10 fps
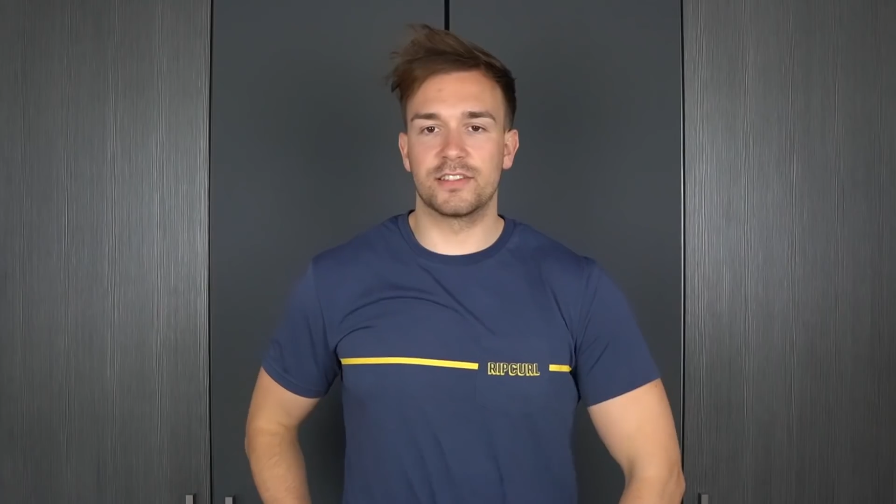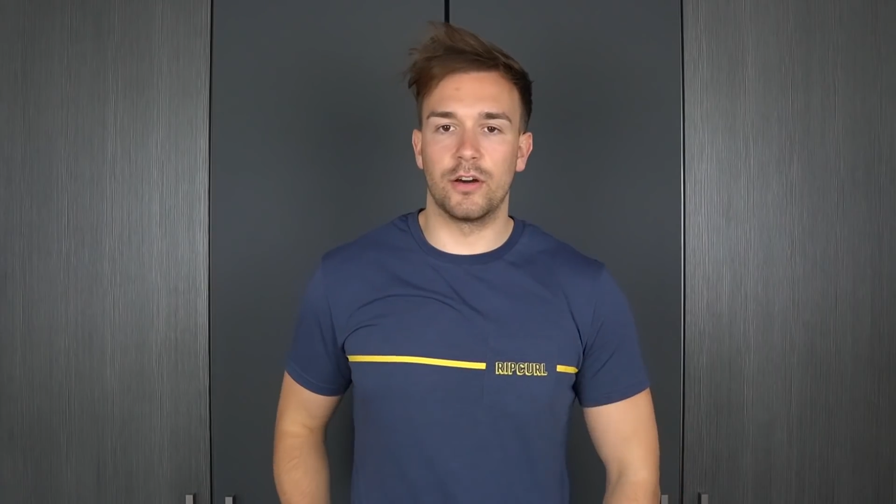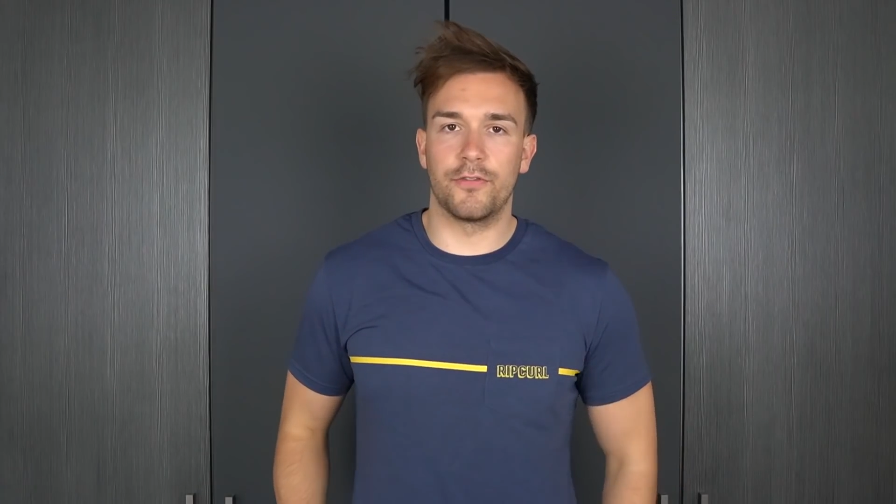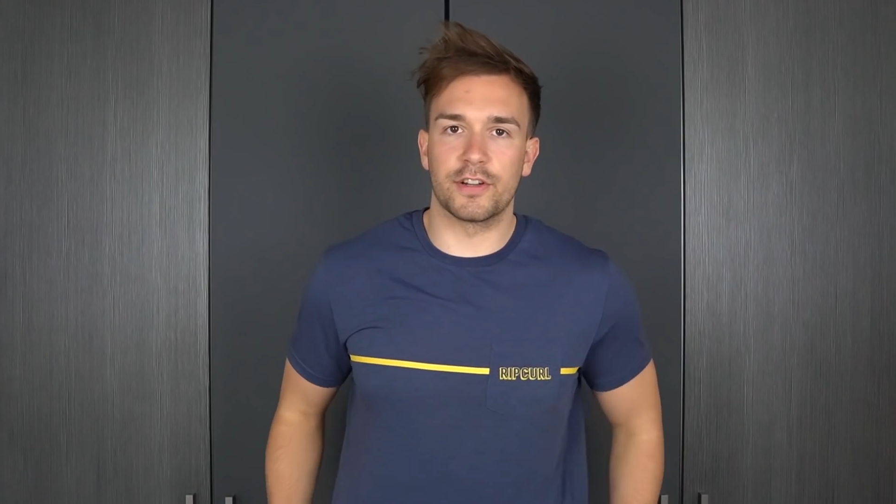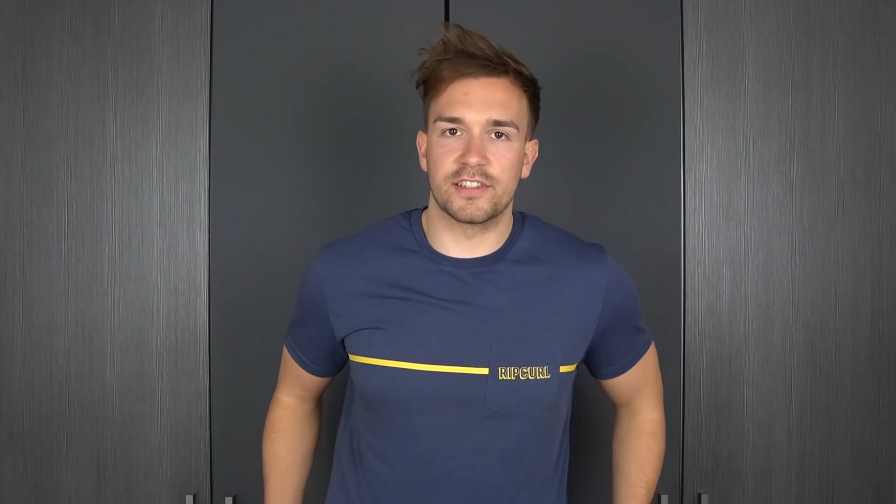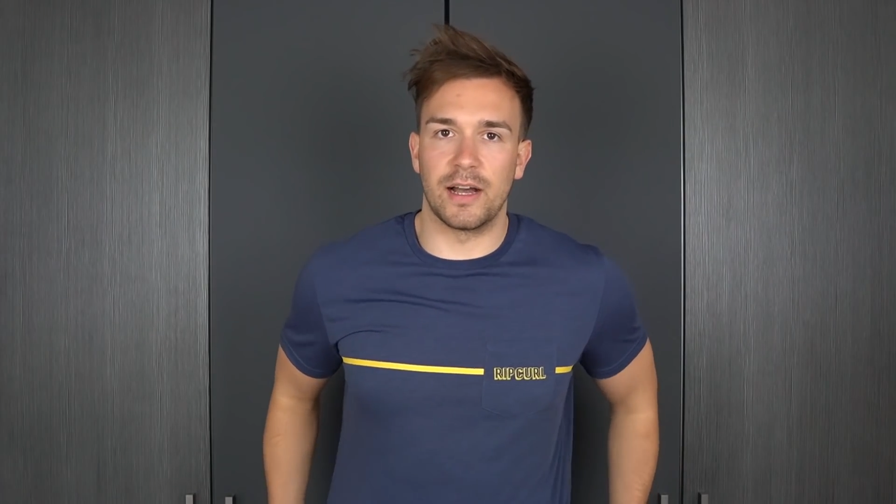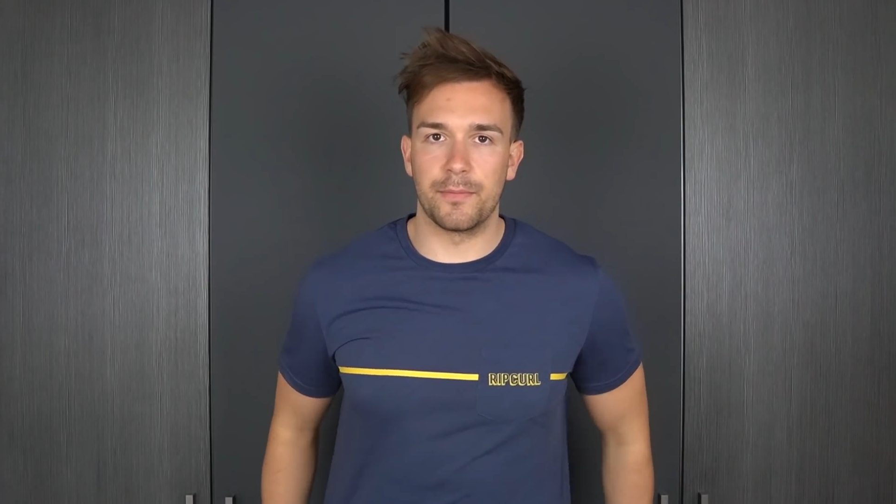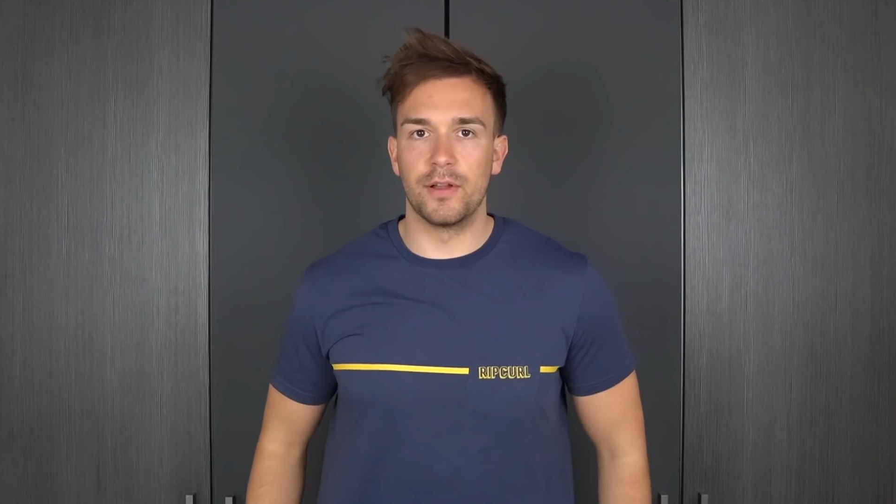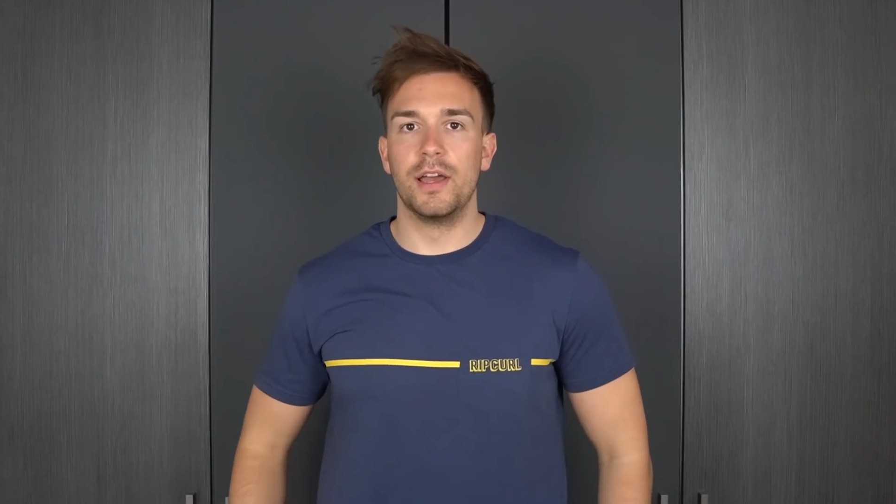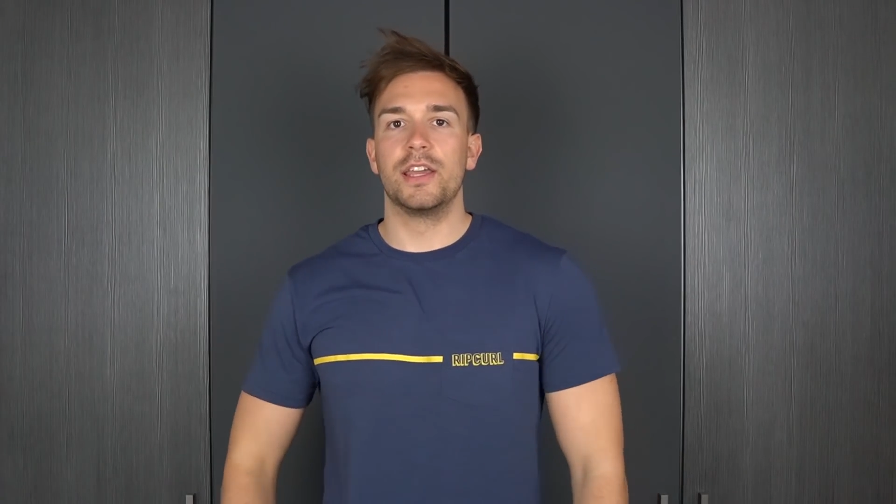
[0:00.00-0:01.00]
So for
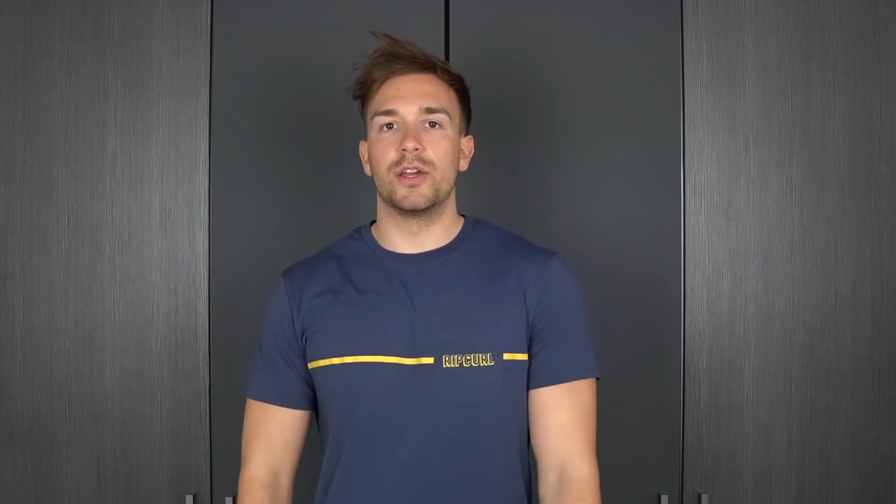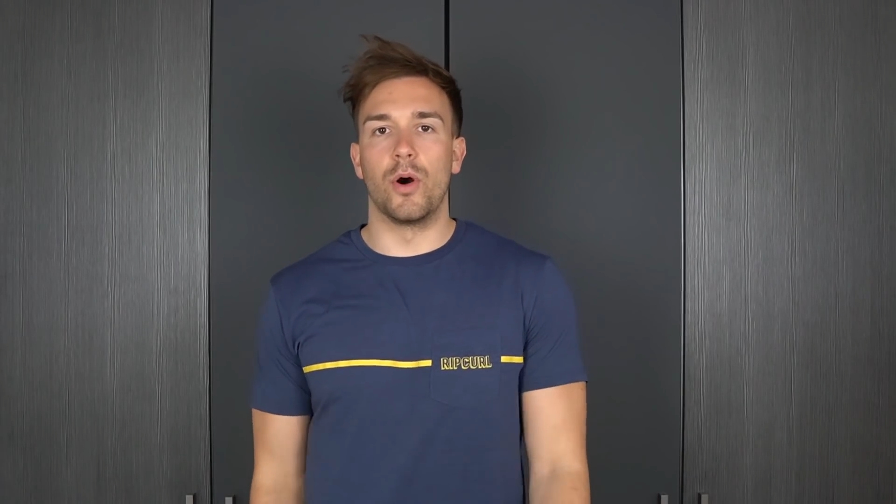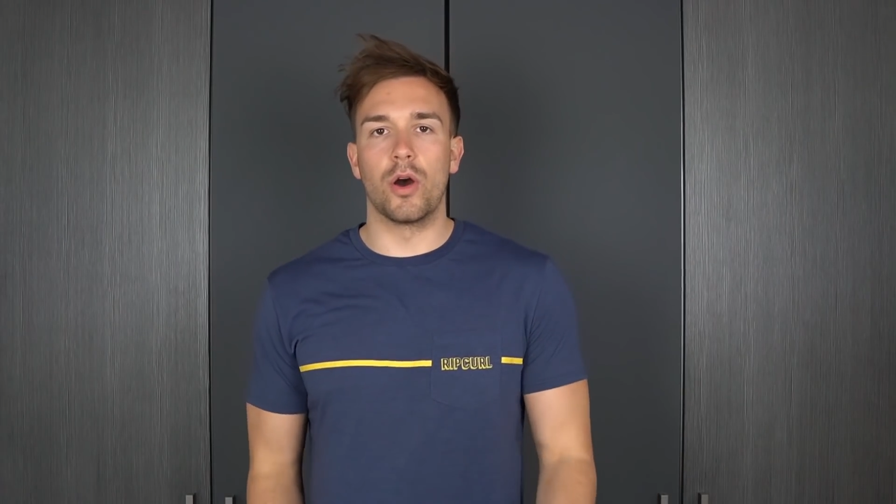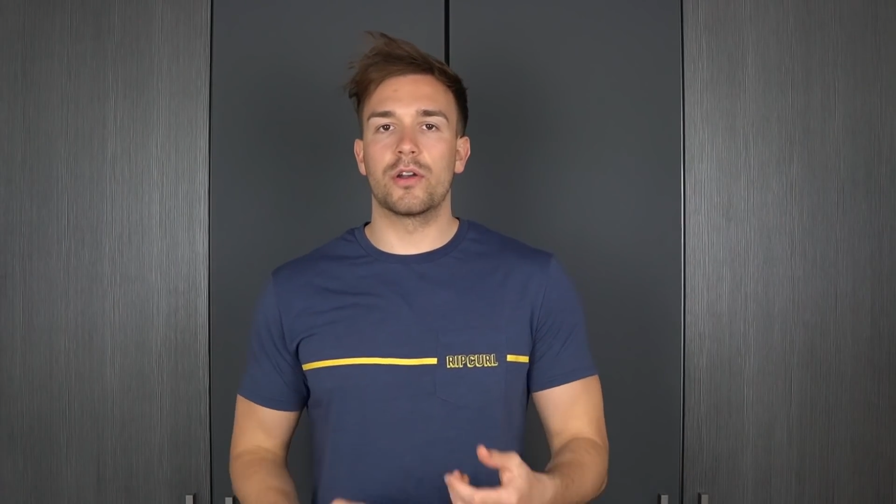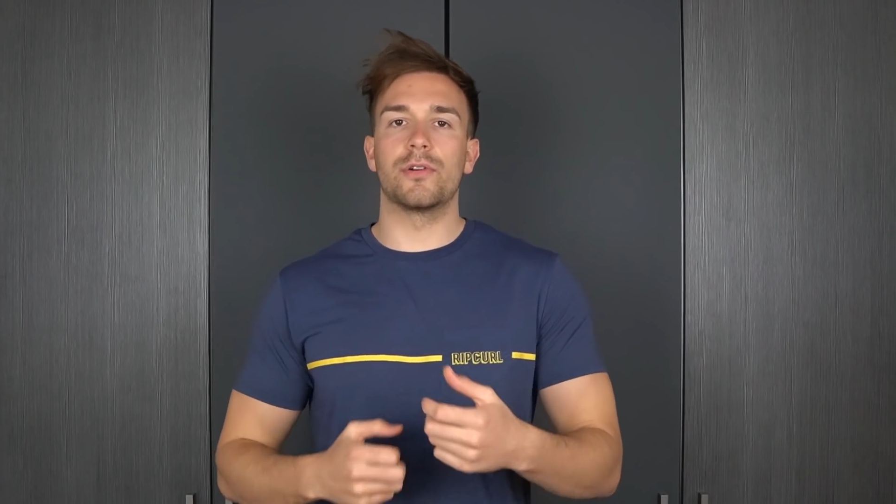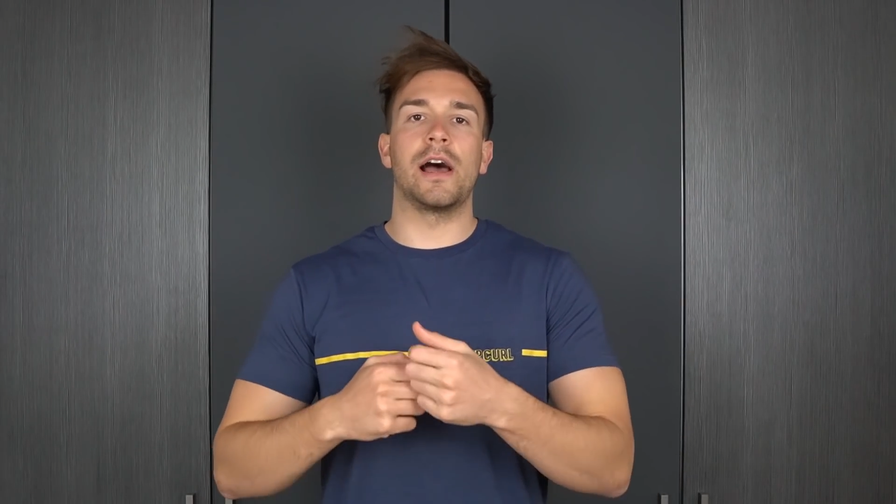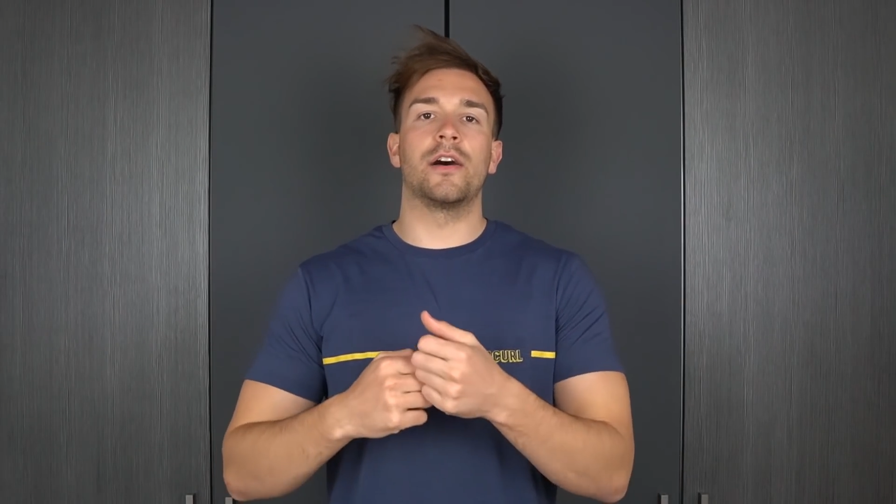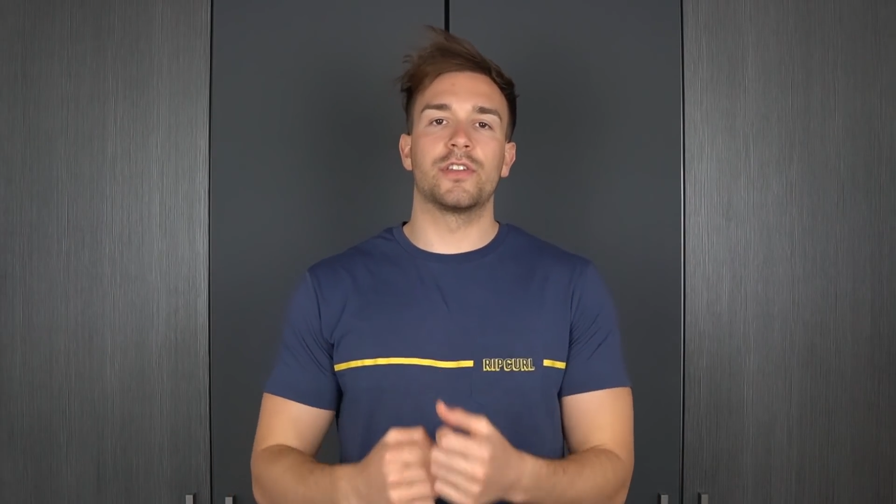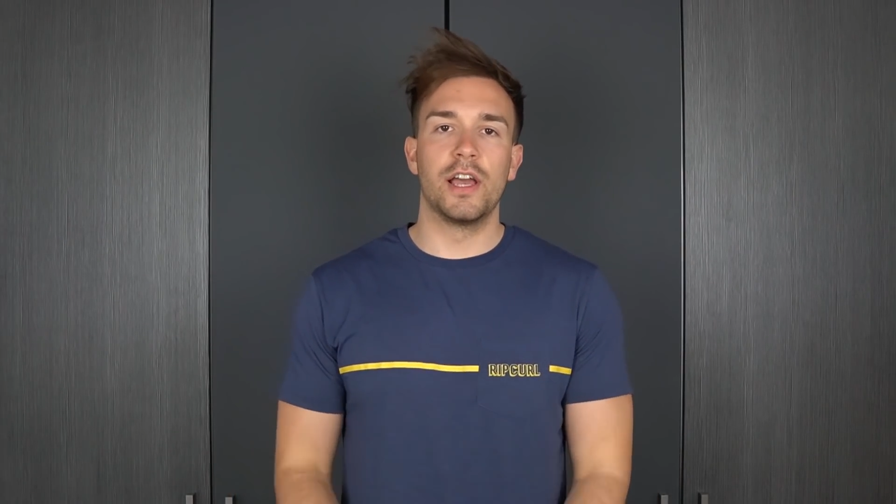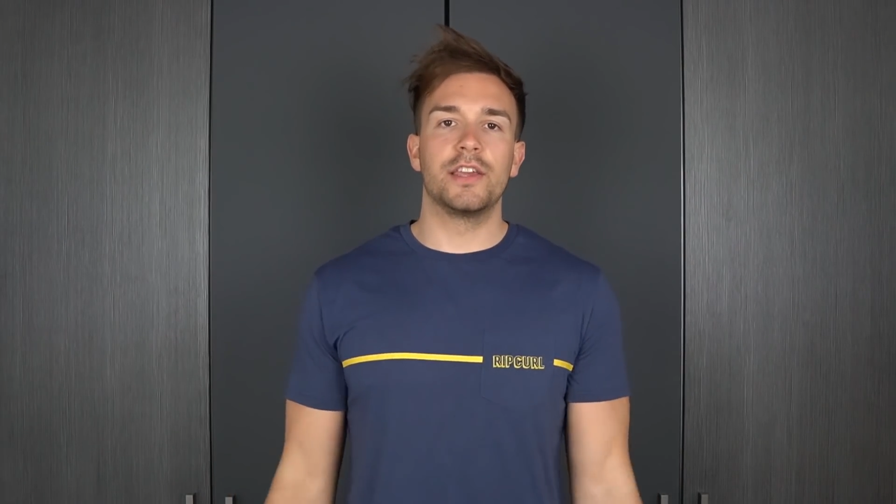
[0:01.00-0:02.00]
example, you walk
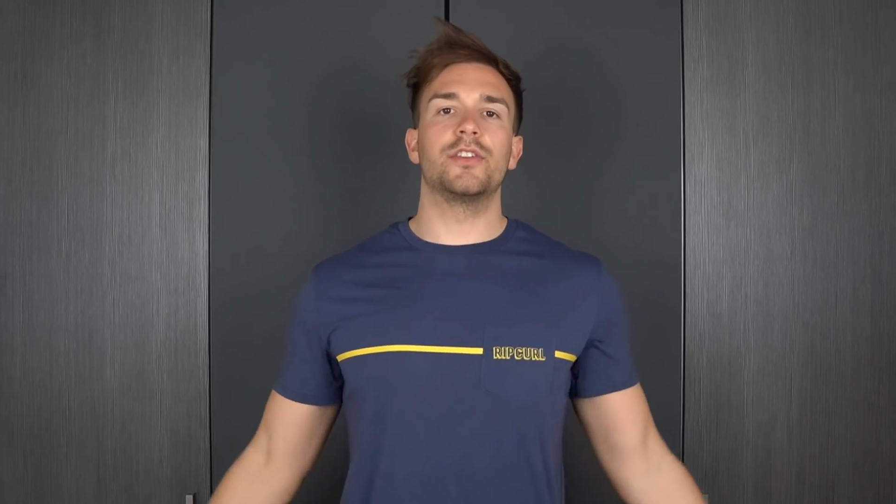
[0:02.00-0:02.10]
around,